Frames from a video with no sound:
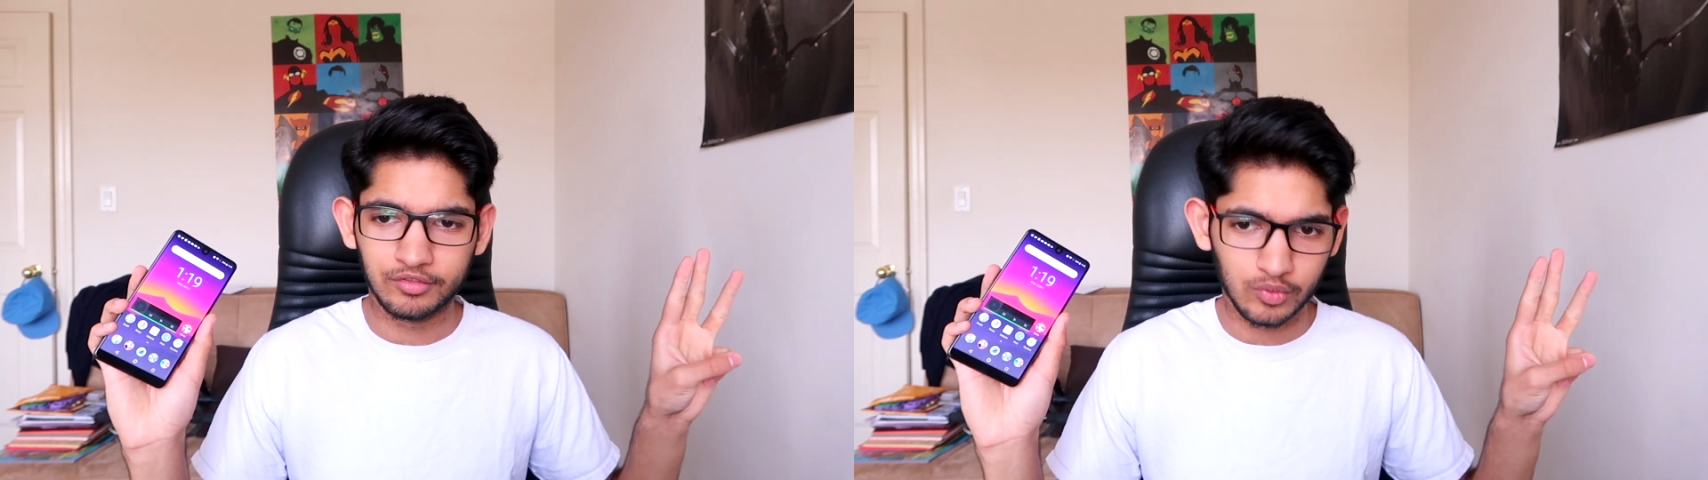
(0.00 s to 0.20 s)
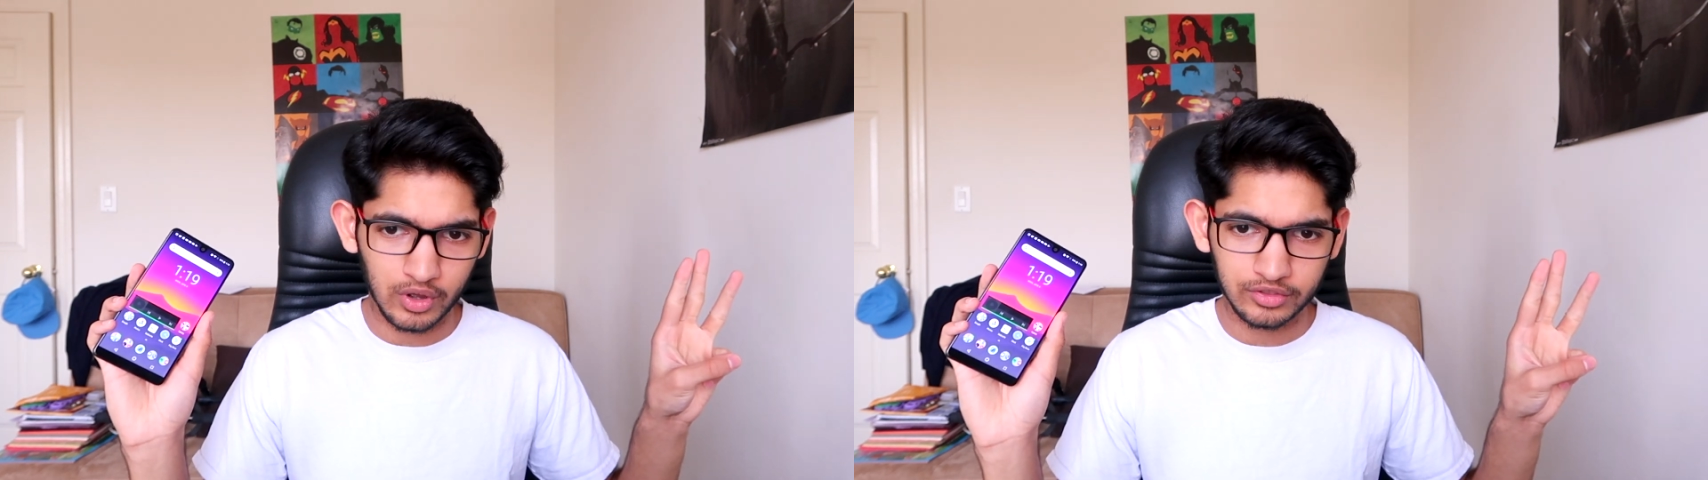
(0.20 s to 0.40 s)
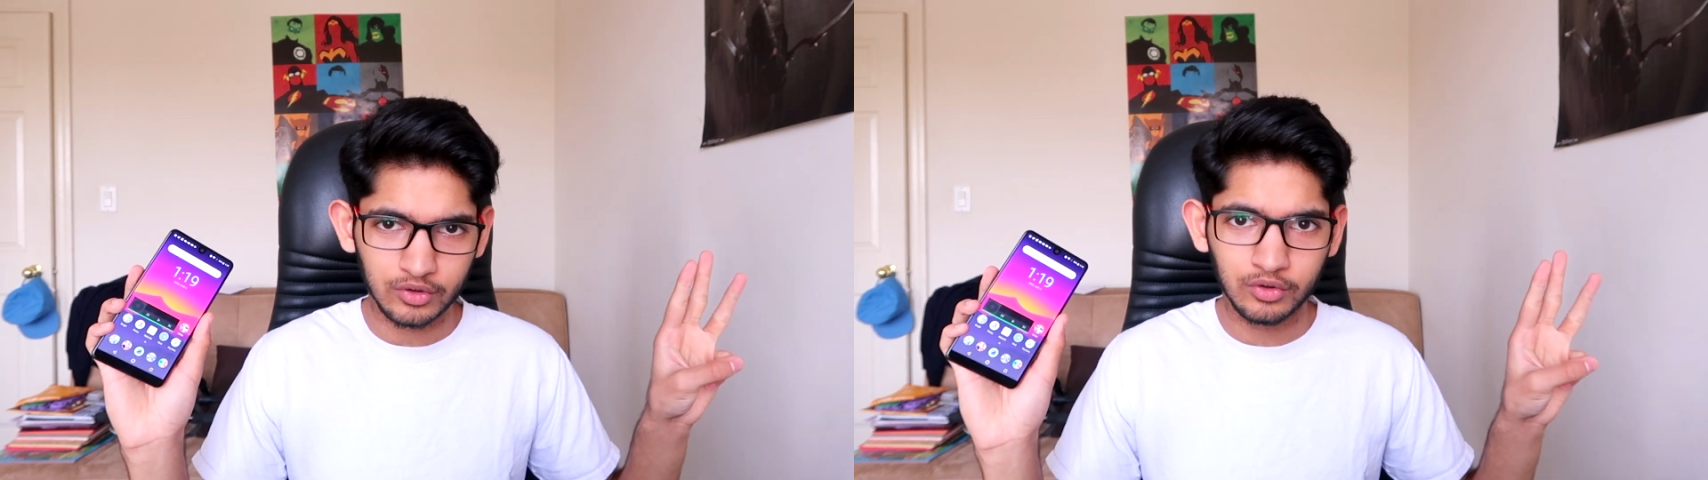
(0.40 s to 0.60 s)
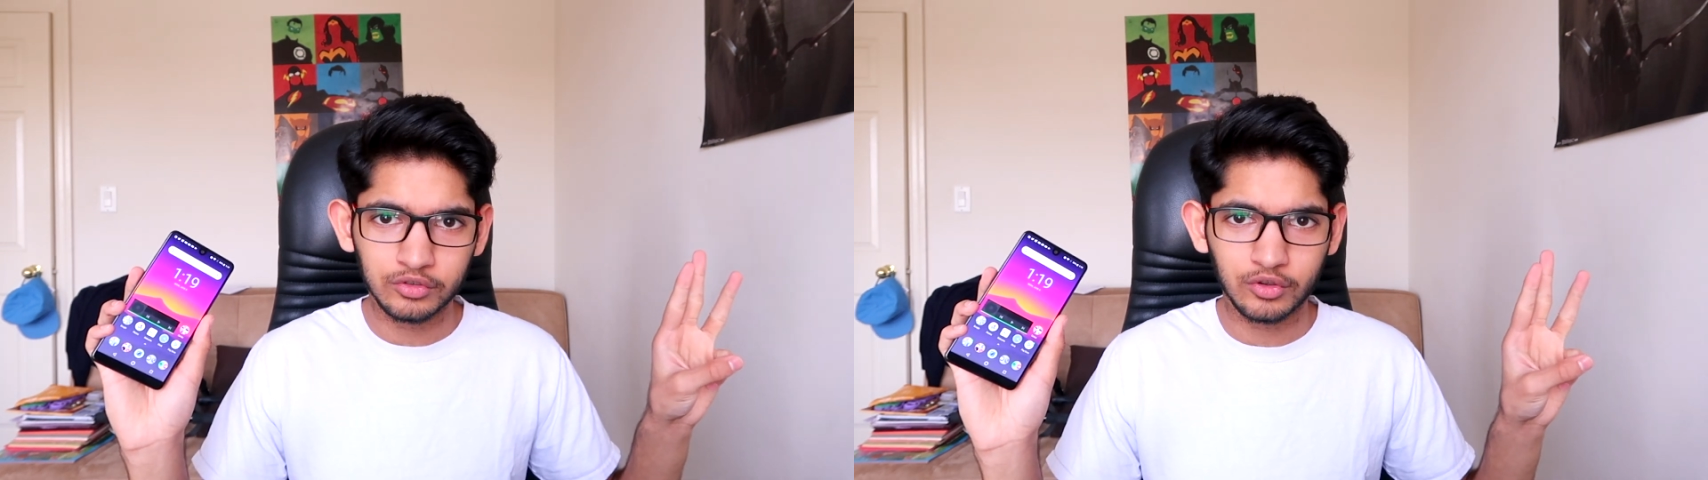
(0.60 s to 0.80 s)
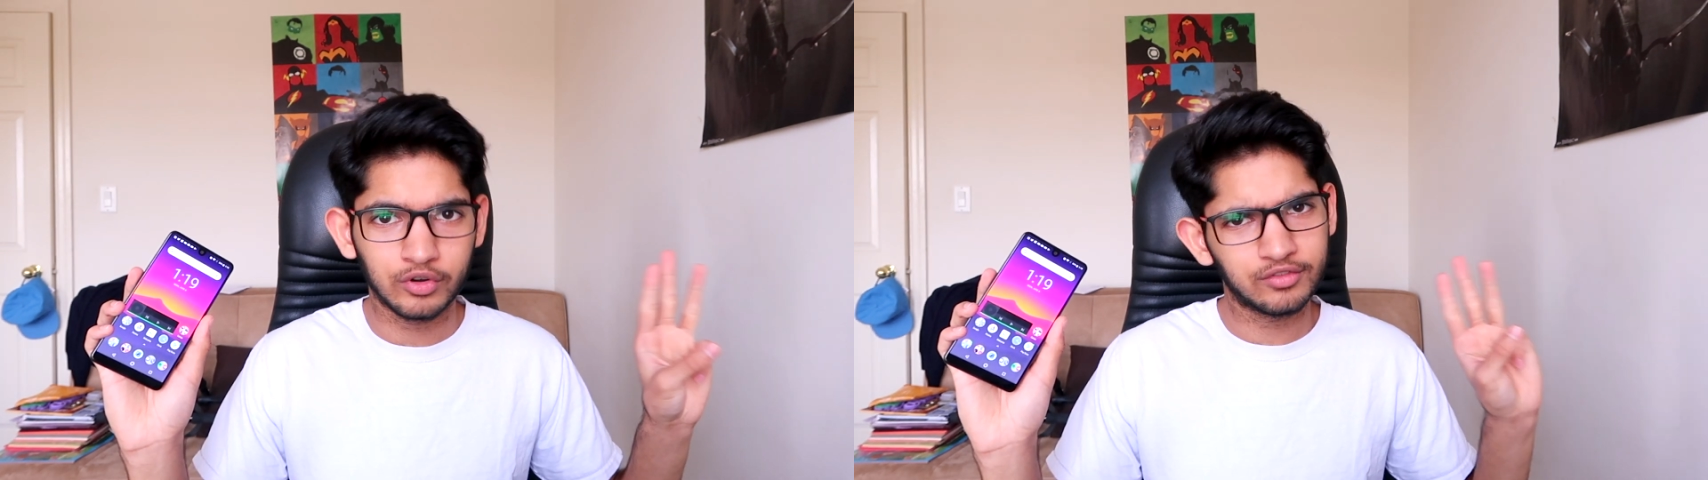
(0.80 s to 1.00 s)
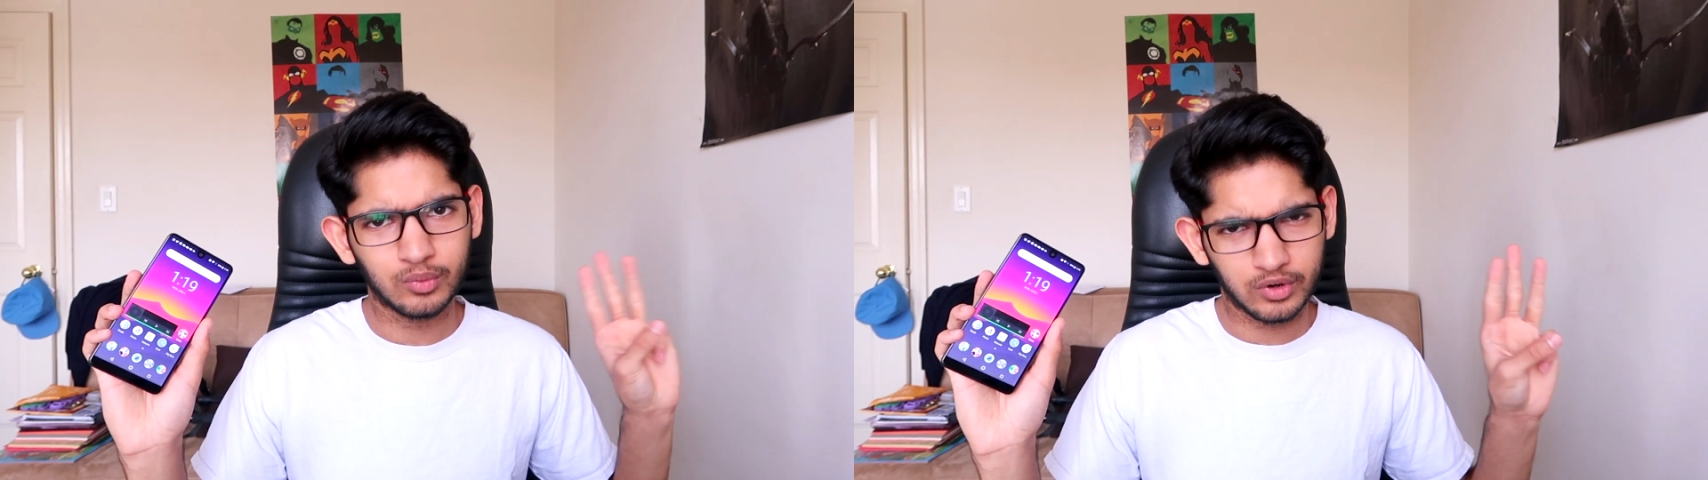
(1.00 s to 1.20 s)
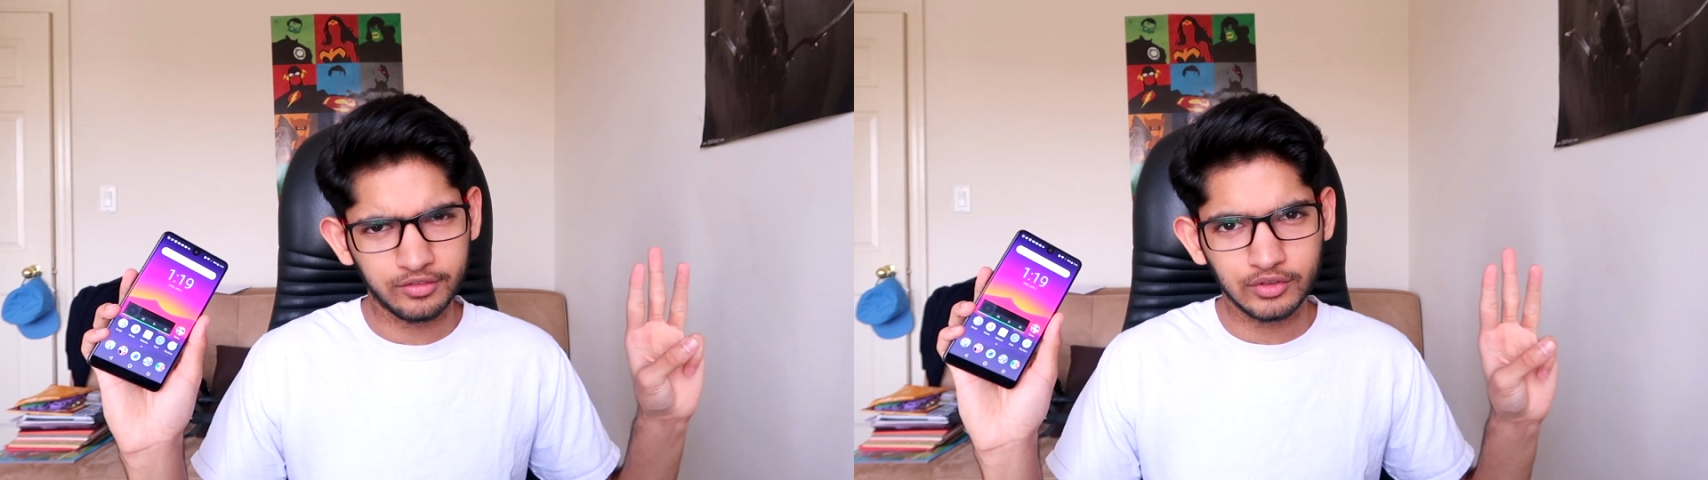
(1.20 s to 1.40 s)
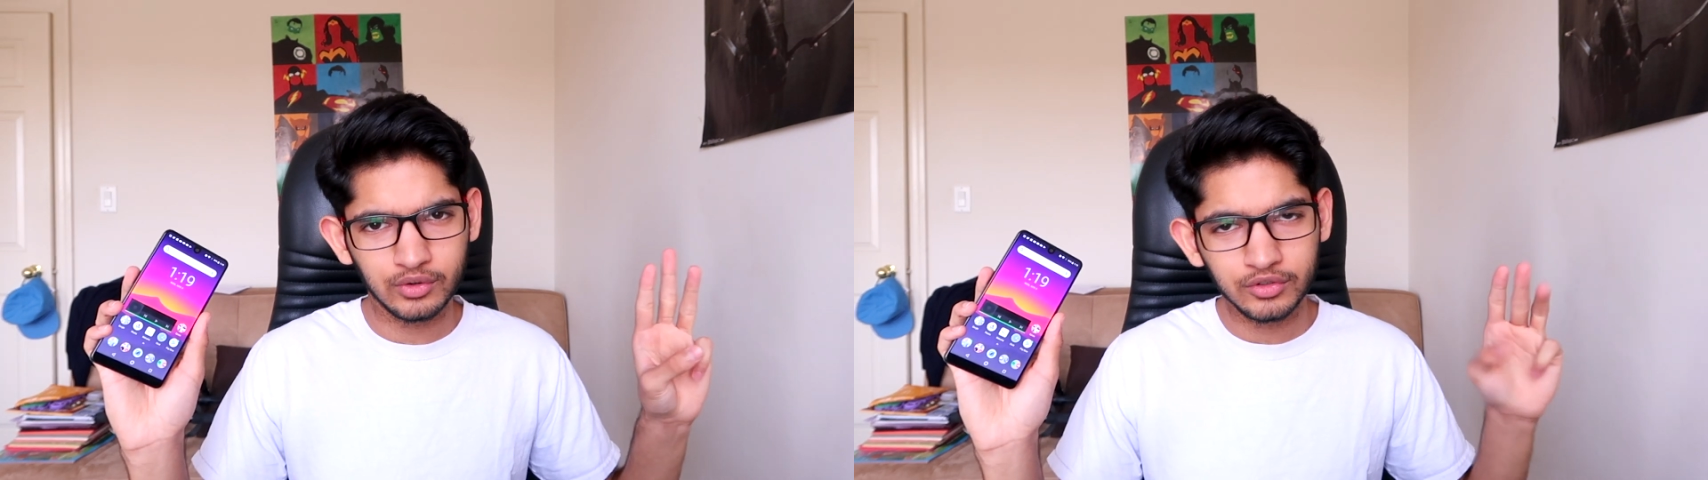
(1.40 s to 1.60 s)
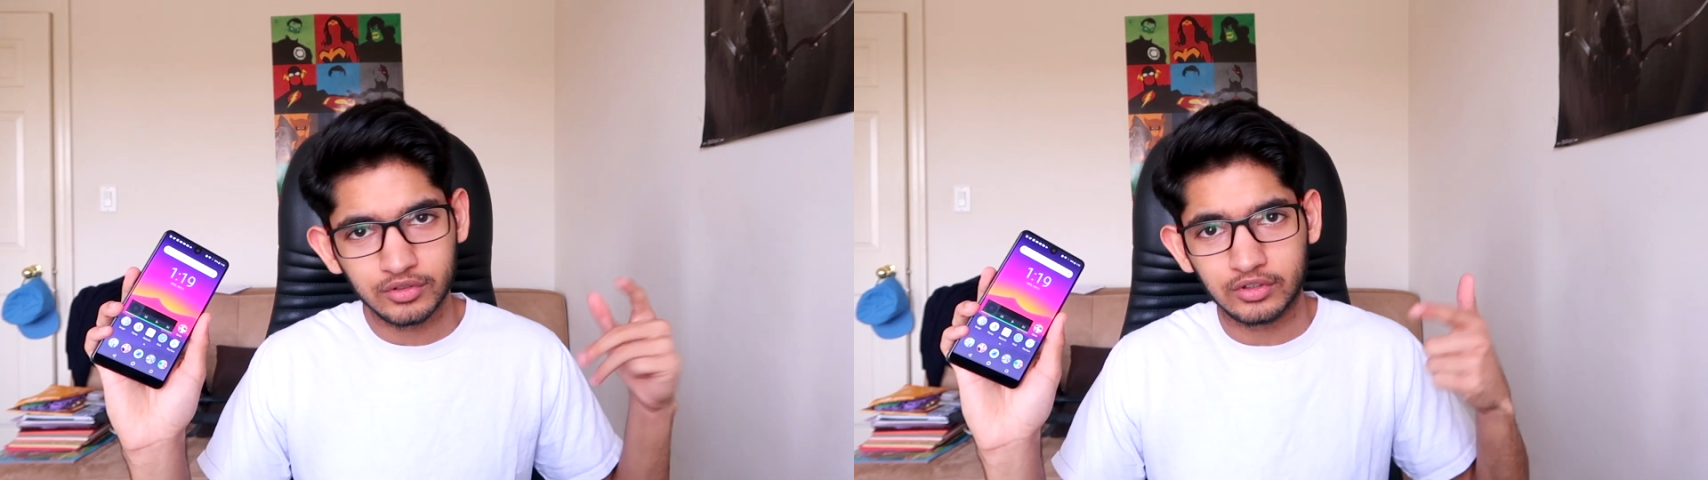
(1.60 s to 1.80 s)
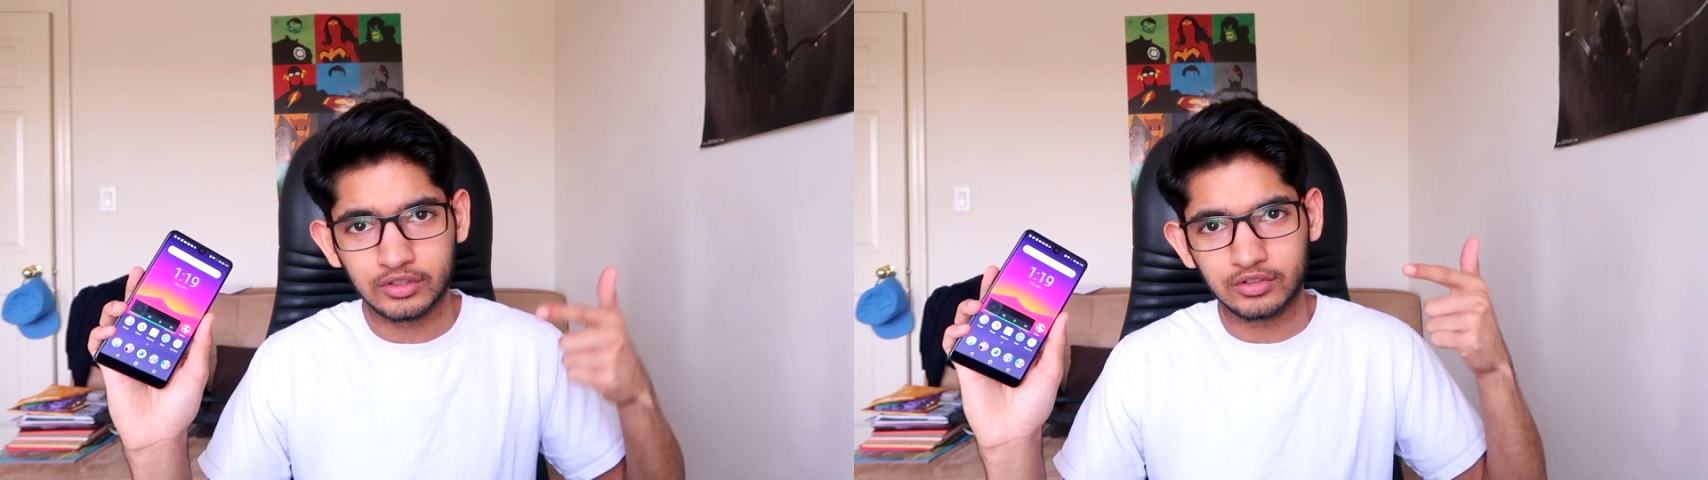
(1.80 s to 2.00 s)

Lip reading: if you want those or even one of those,